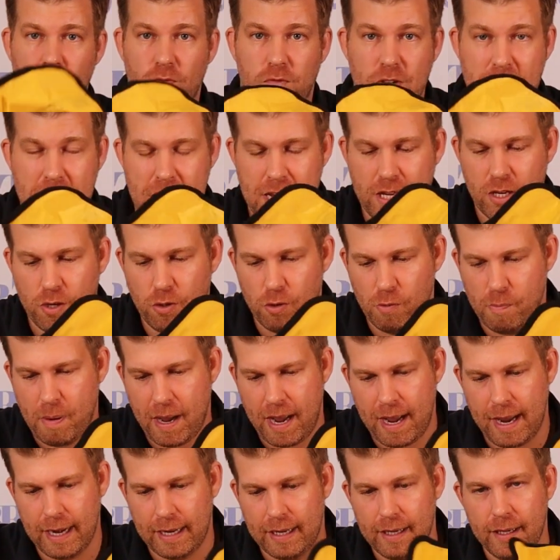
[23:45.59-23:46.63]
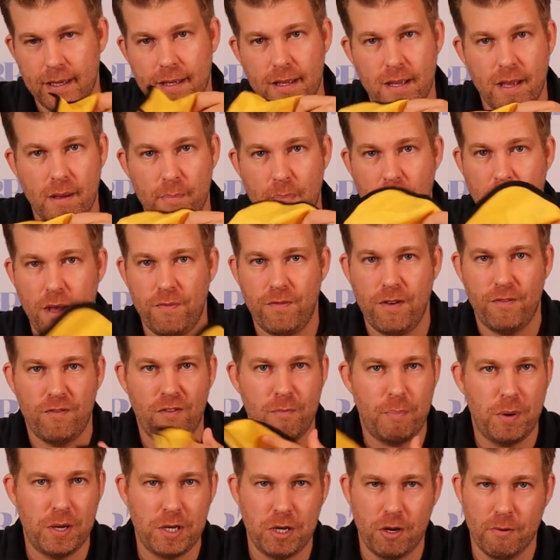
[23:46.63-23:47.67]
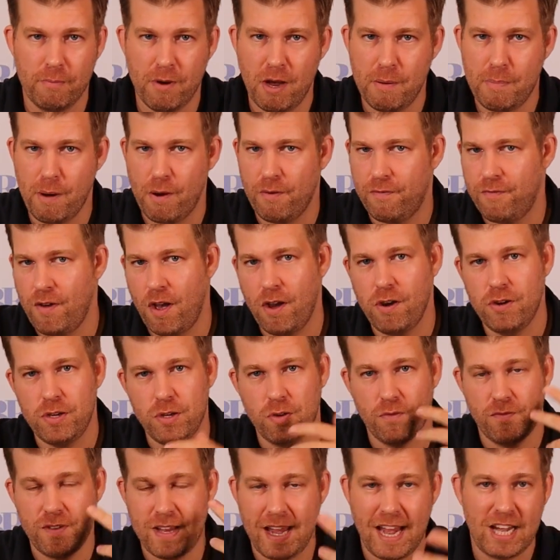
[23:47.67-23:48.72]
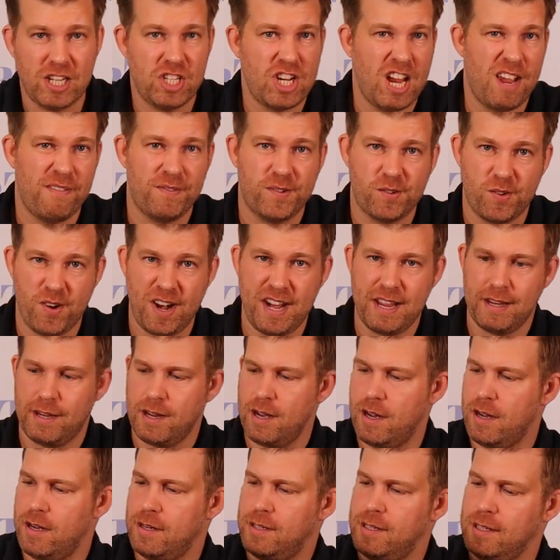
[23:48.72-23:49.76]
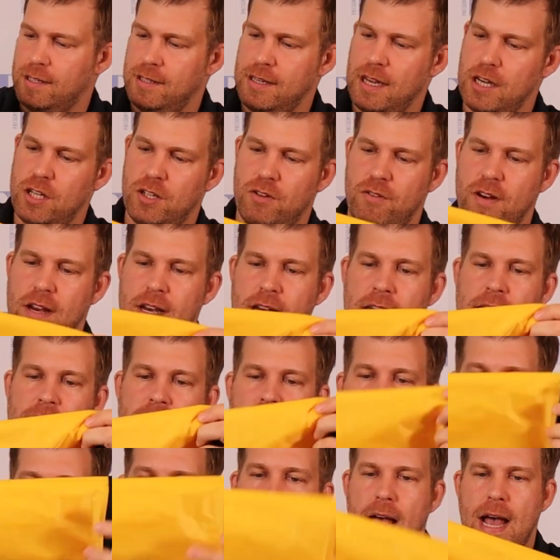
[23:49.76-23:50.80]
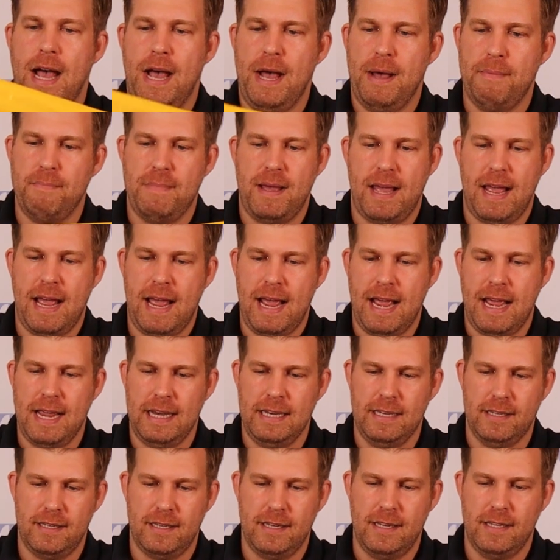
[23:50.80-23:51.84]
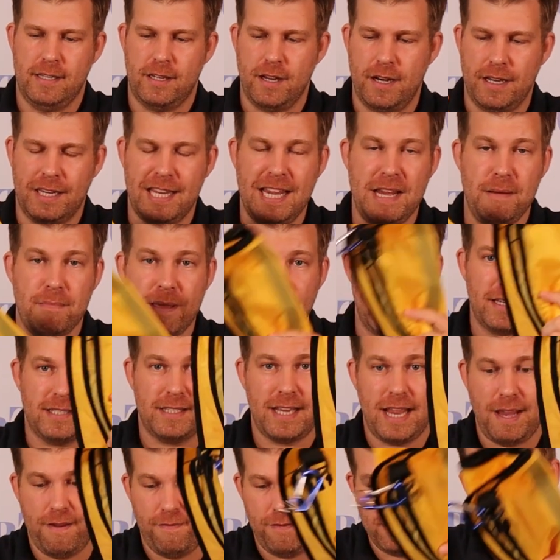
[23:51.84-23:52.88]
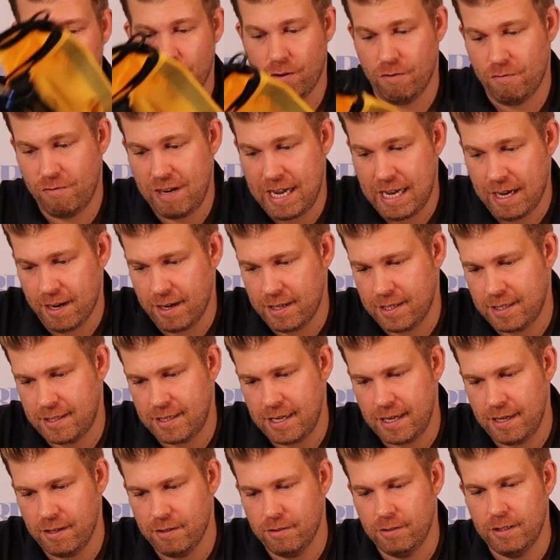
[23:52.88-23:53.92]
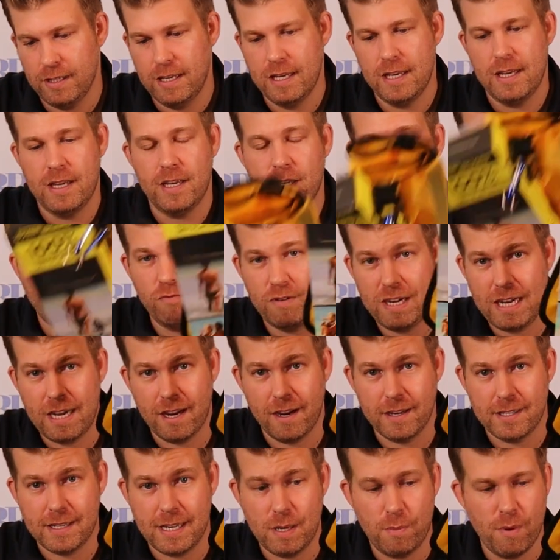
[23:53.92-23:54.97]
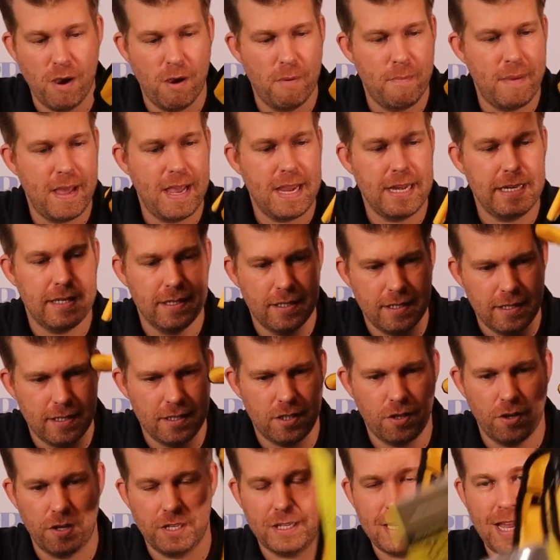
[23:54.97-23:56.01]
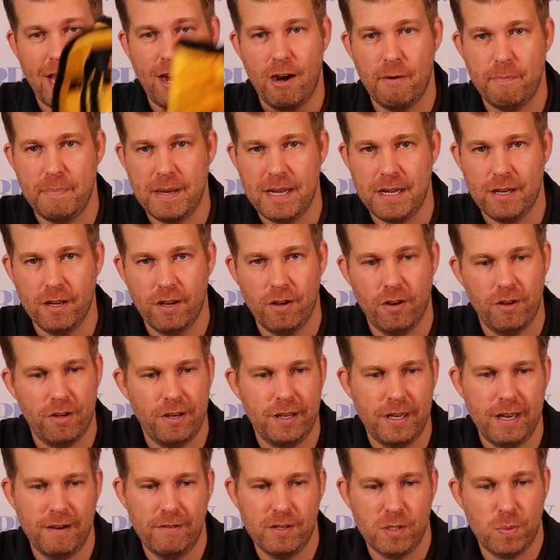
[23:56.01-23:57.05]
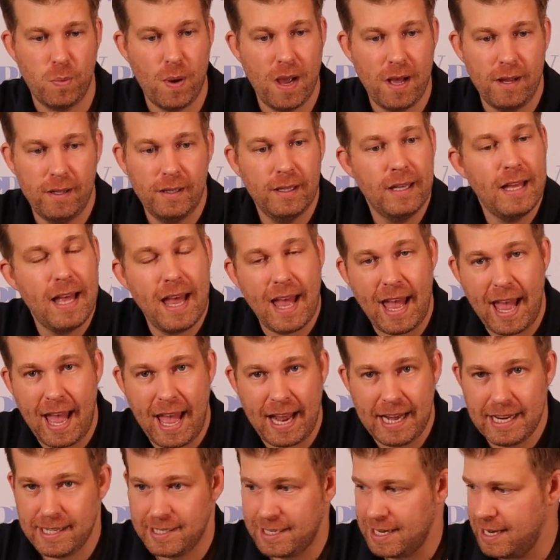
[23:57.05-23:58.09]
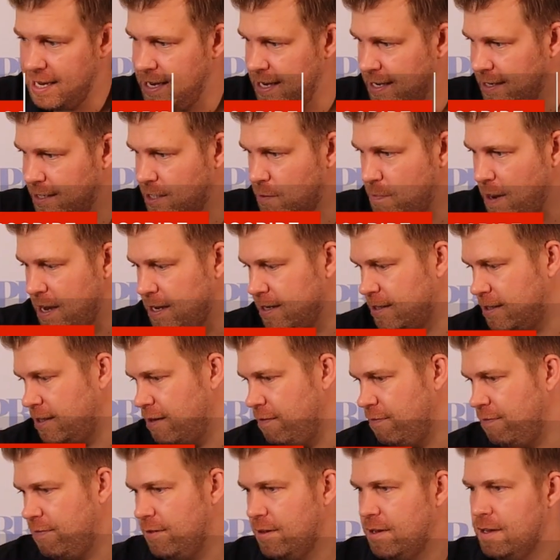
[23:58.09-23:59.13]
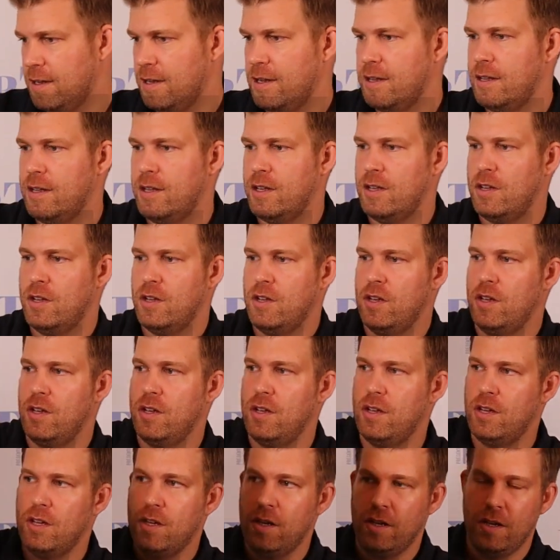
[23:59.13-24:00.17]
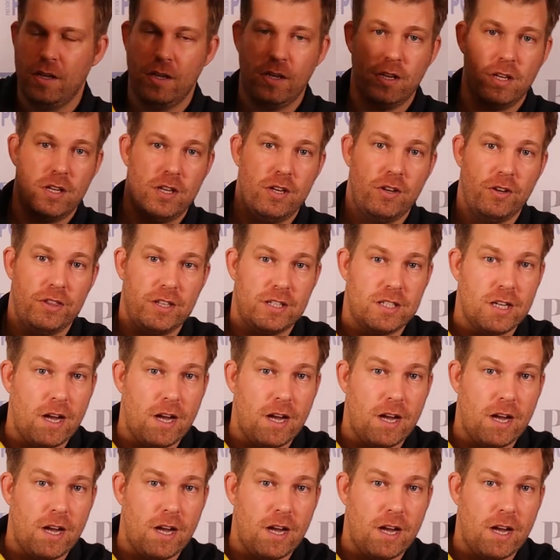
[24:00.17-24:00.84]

really cool bag, perfect for putting your mobile phone, your VHF, credit cards, etc. in, and it's going to keep that safe. It's got a really nice seal. It's really nicely well made. It's got the carabiner on there as well, and it's inexpensive. You've got the